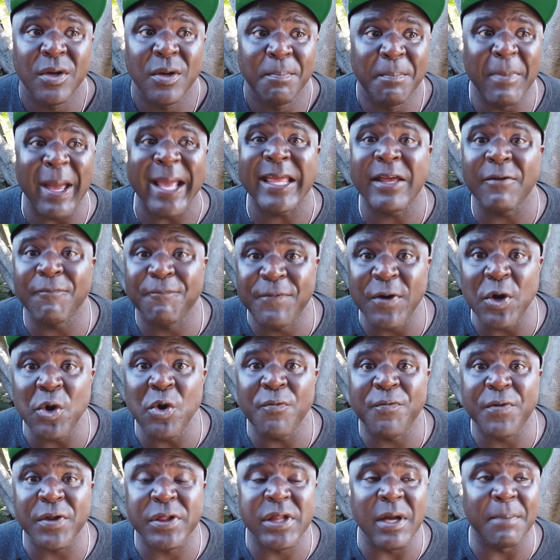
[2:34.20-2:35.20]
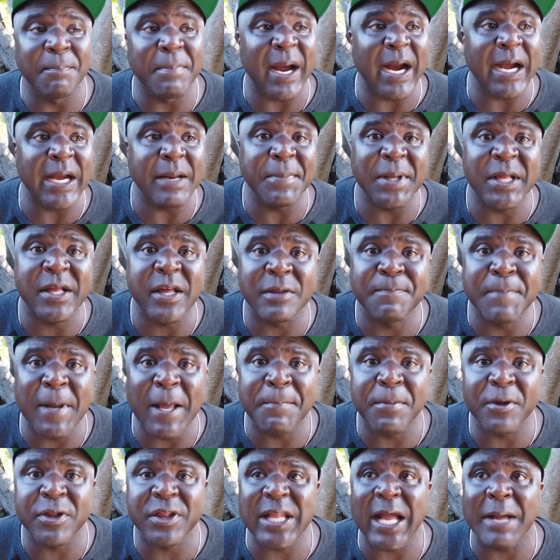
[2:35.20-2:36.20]
making food for somebody because
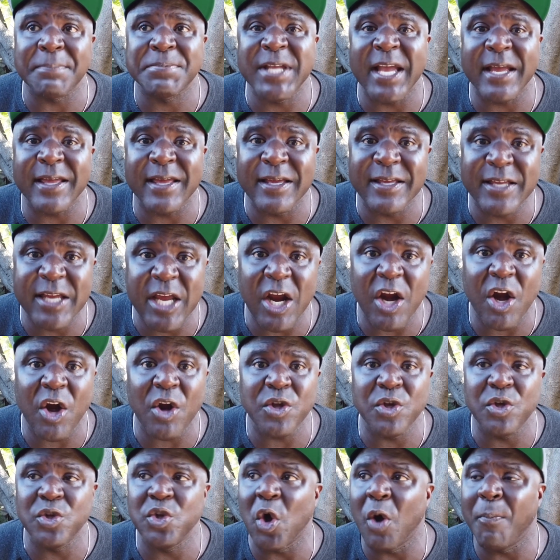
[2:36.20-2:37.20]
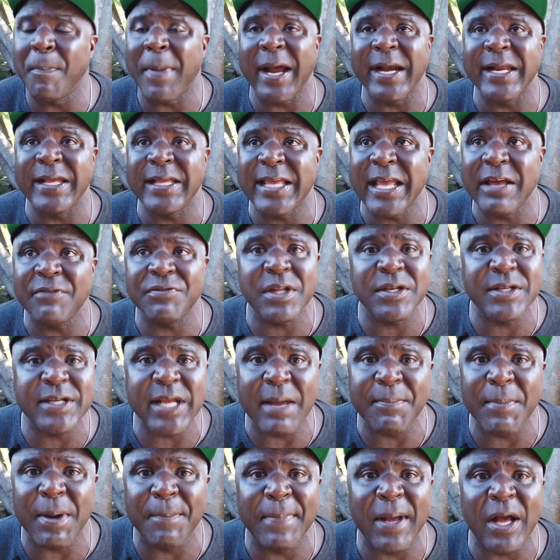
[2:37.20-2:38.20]
people stop taking care of you. Nobody gives a
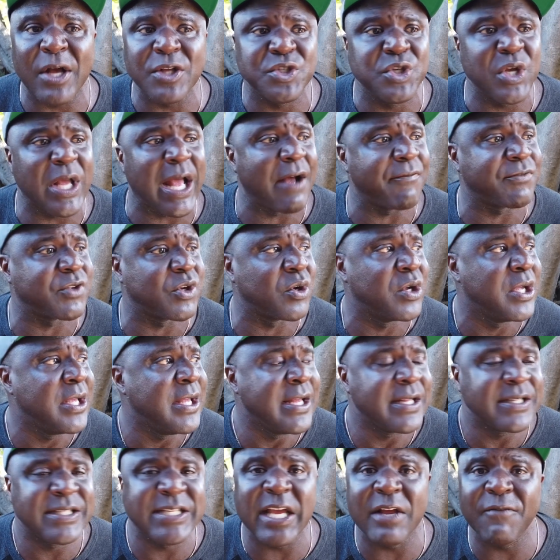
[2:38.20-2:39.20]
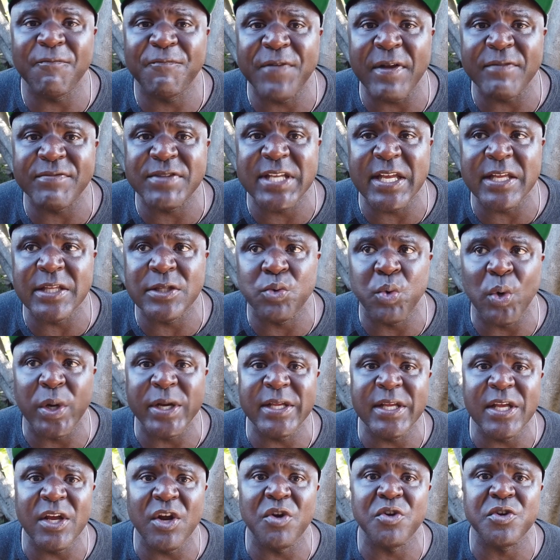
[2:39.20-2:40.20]
damn about you after 10, 15,
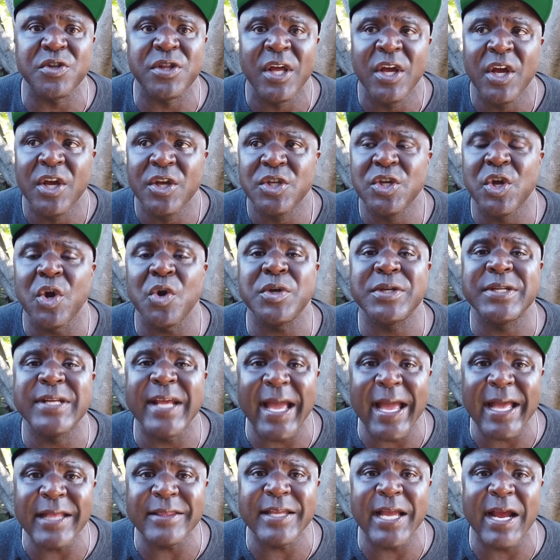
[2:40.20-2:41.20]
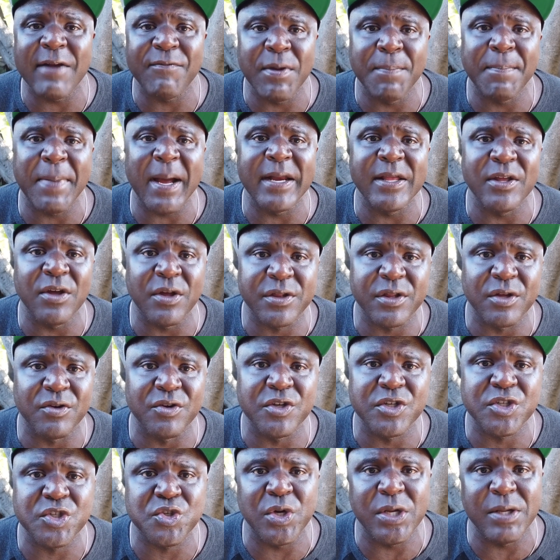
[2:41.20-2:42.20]
20 years. You're dead to everybody else
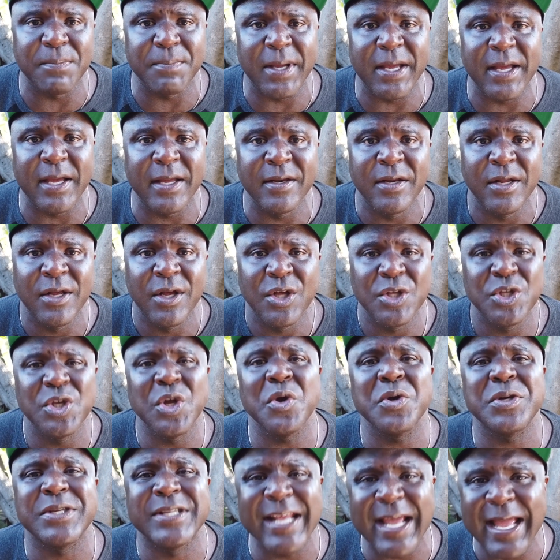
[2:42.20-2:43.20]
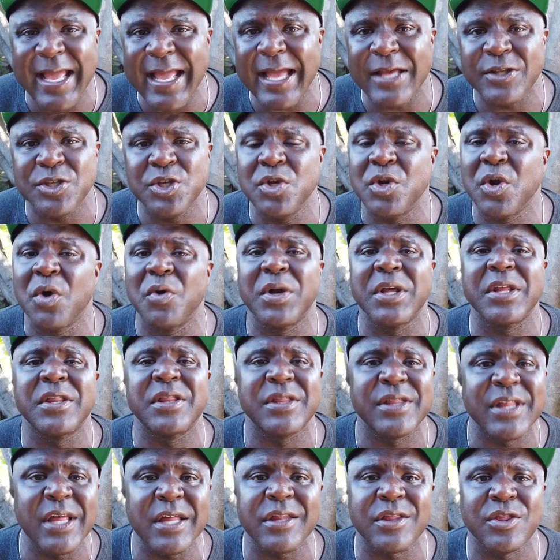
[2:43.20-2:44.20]
on the street, man. You're dead. You don't
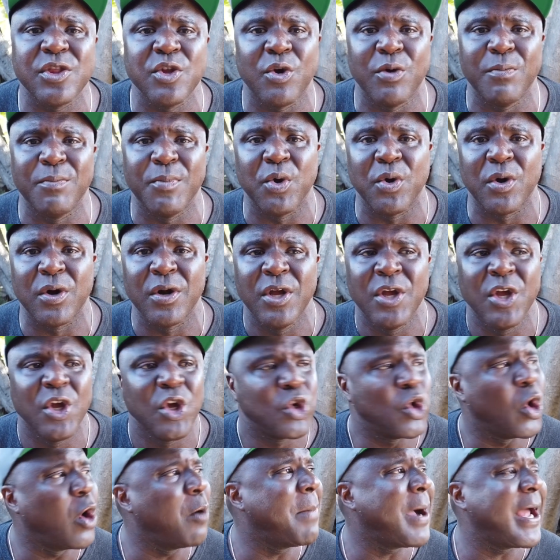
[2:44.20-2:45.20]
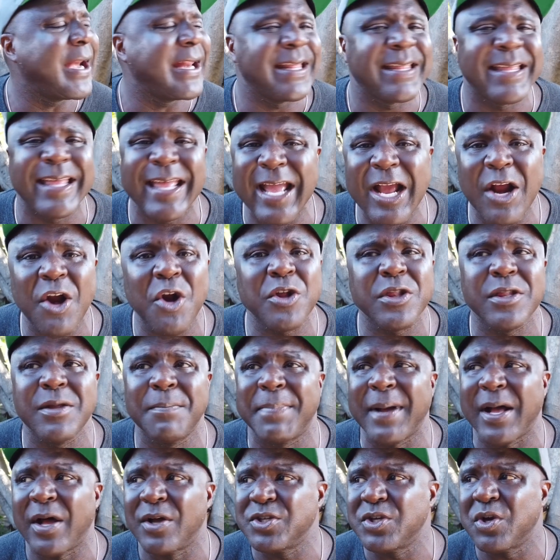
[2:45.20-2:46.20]
exist no more. Nobody cares
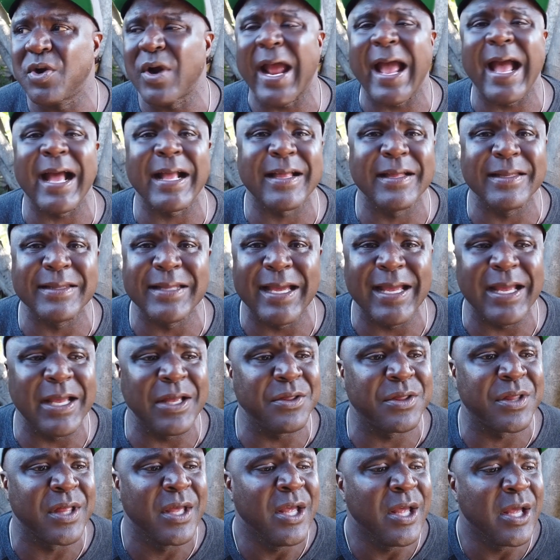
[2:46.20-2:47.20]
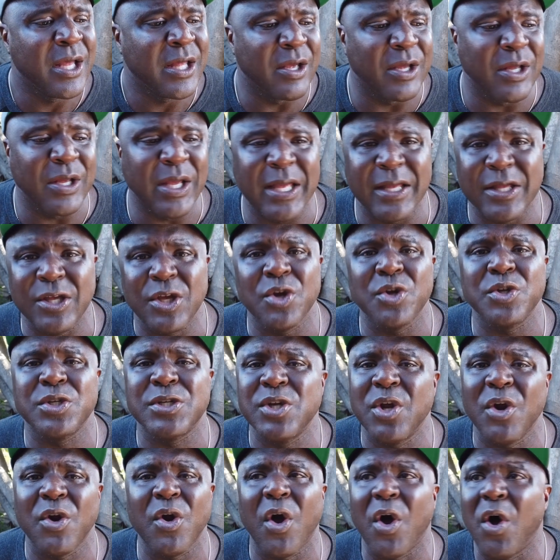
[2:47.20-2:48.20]
about your accolades and, and you're,
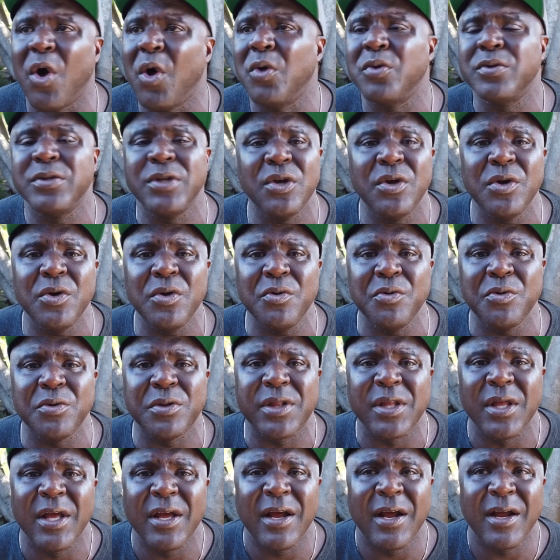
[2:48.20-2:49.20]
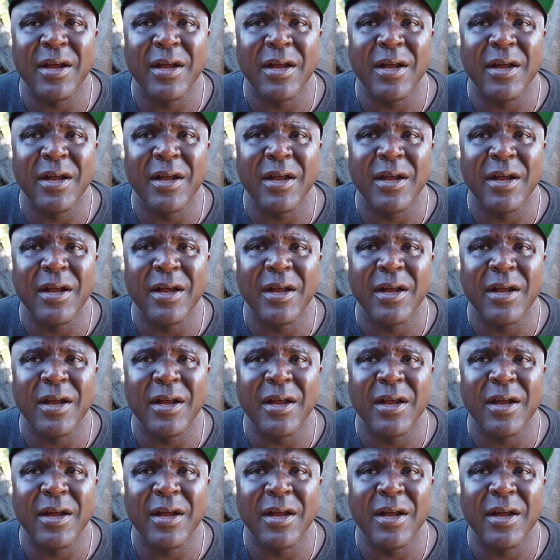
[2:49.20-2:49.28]
you're old news.